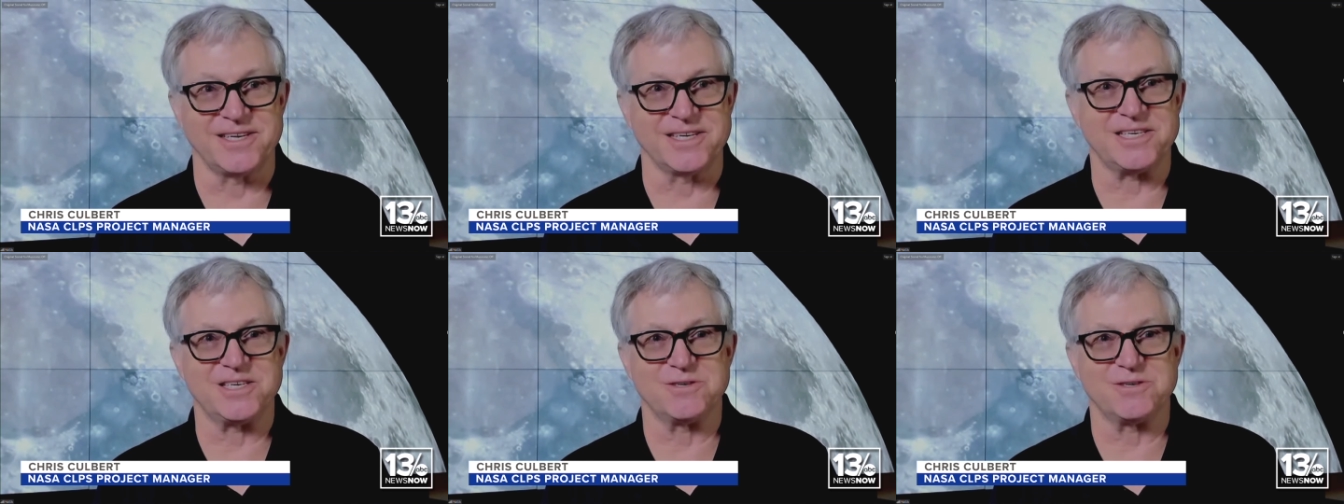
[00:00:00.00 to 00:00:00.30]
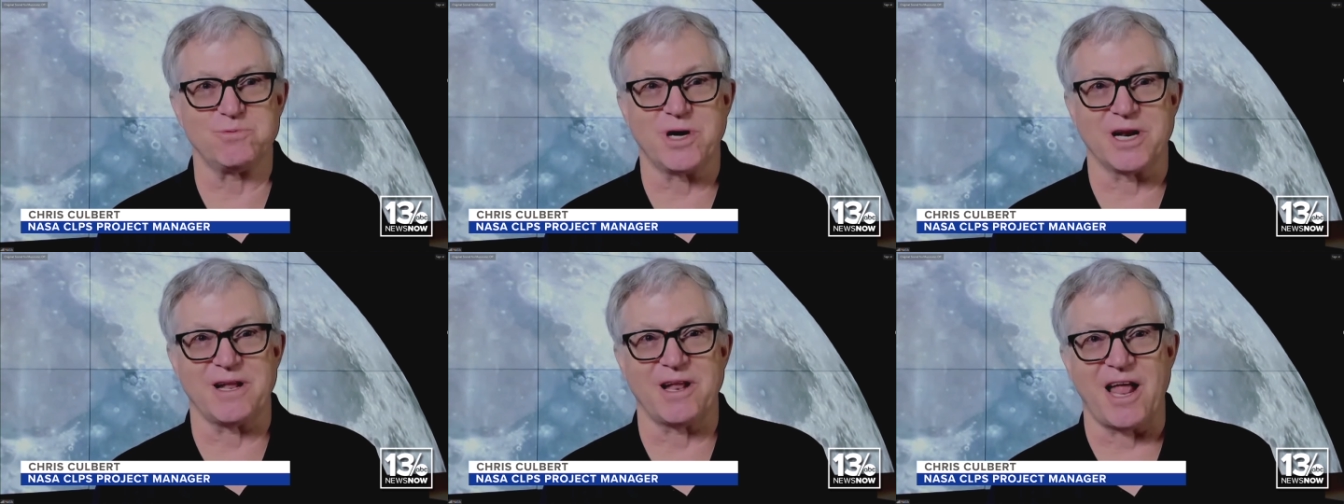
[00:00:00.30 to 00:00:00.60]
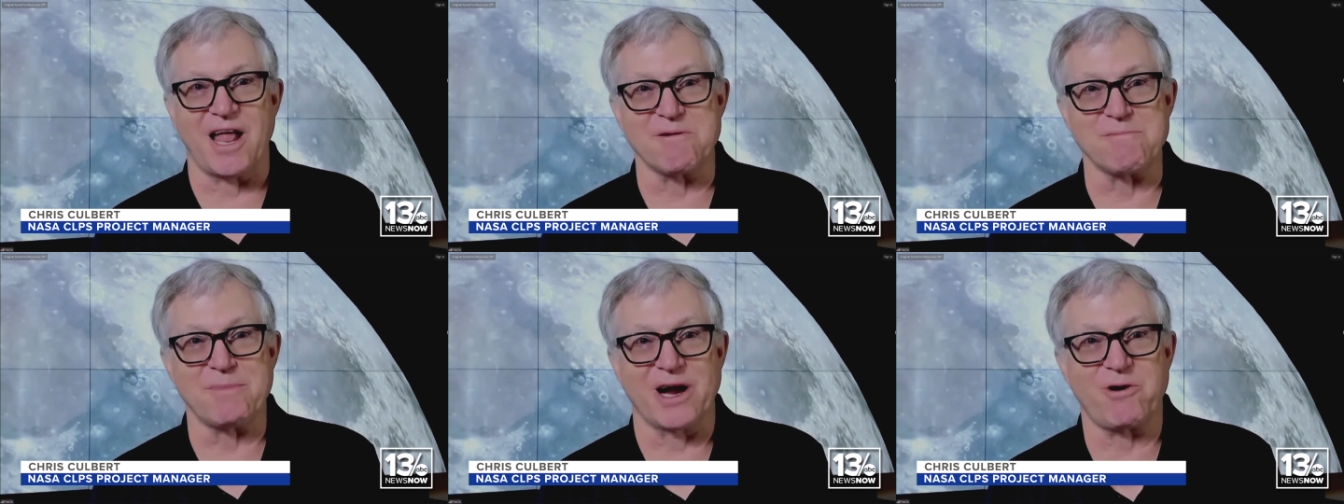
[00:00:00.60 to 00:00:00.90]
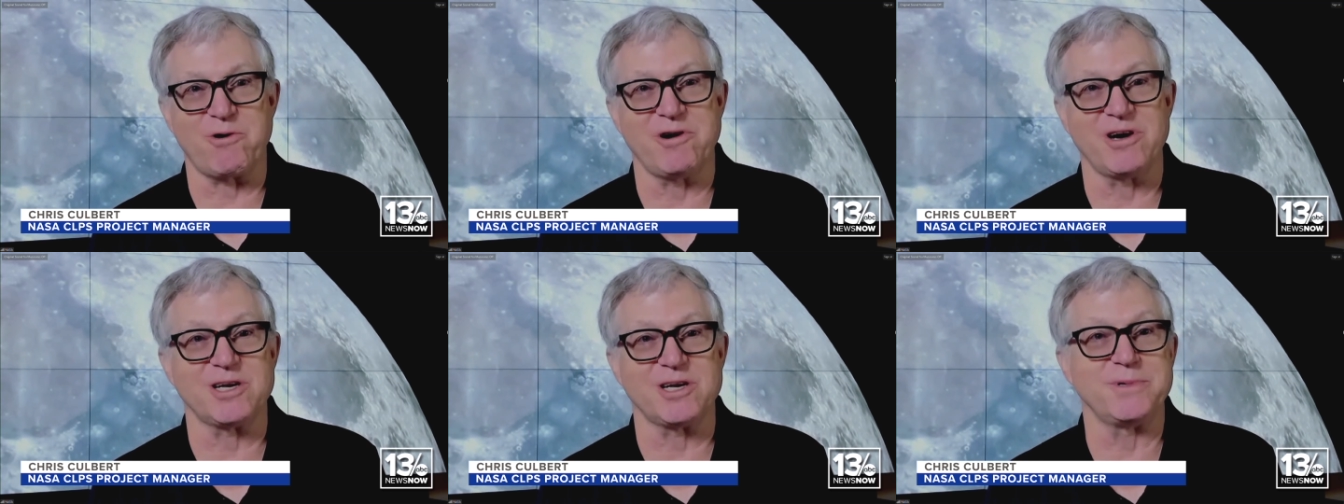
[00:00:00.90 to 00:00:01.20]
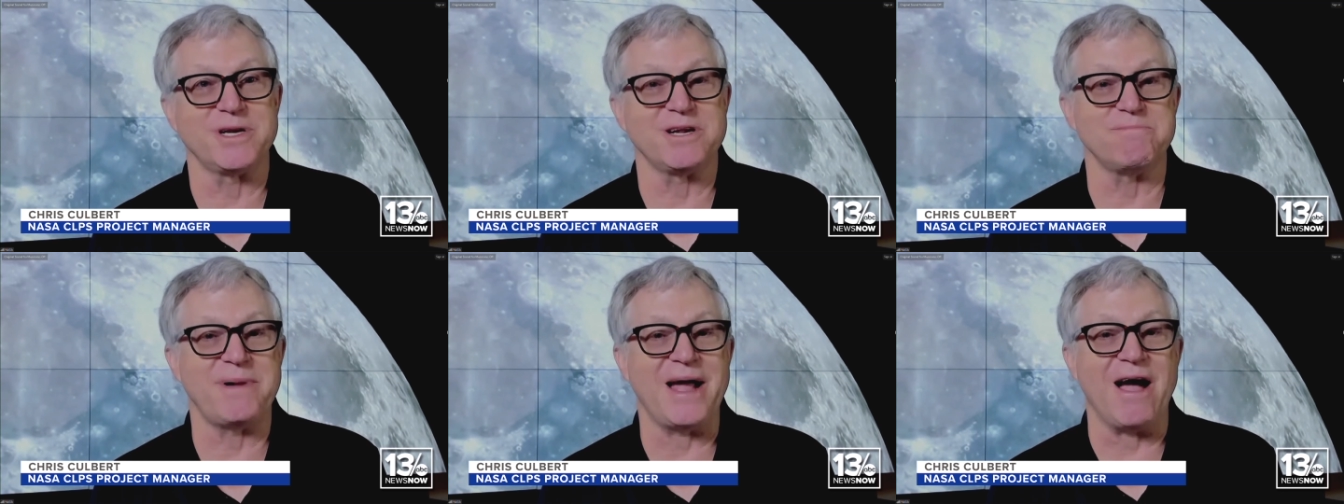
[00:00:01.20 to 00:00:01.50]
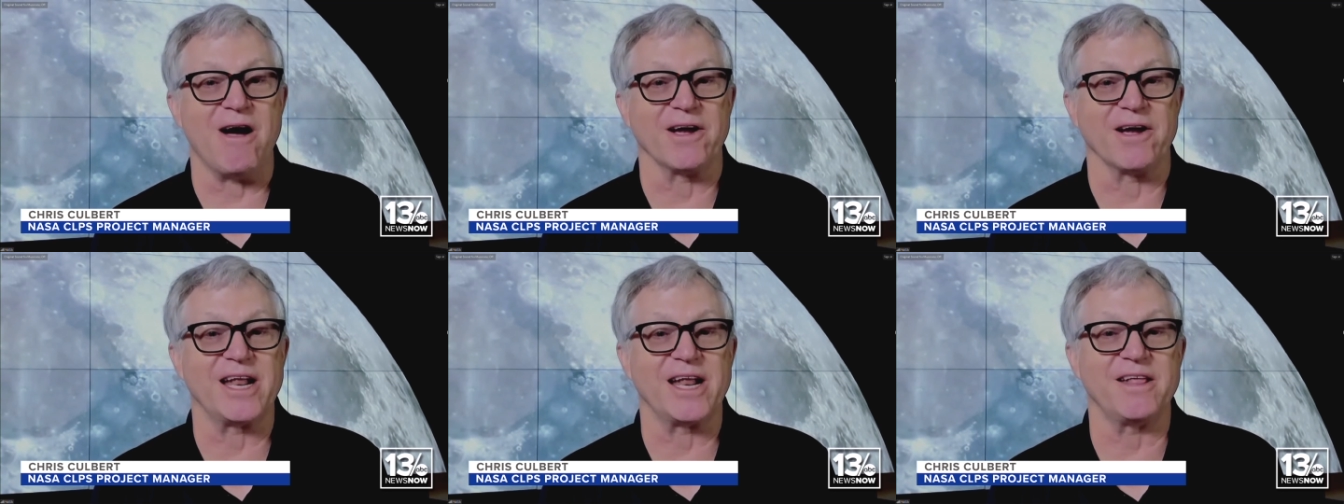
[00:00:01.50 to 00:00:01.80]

This is what a lot of my career has been about,